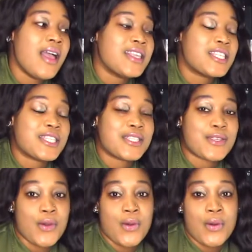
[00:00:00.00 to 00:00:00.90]

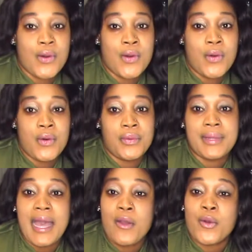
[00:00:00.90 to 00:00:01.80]
so
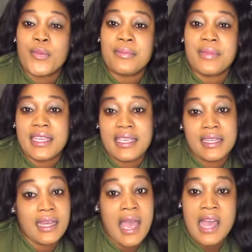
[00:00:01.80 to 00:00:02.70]
I'll be
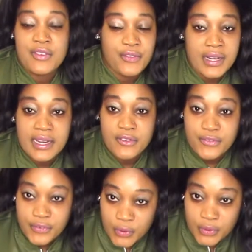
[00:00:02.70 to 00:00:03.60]
making African
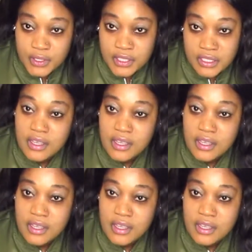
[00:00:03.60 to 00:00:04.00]
food